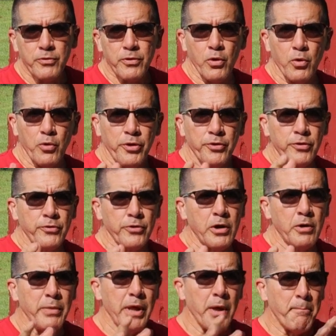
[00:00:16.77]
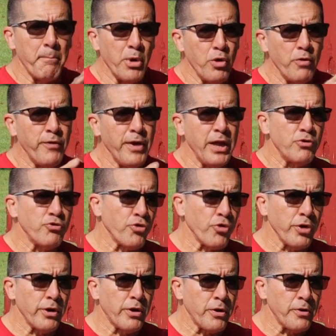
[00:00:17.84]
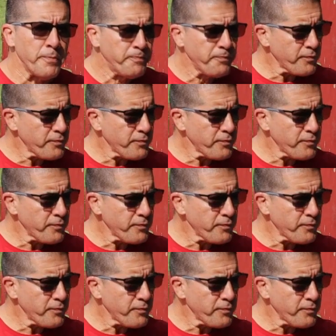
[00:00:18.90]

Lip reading: so this is going to be a moving drill.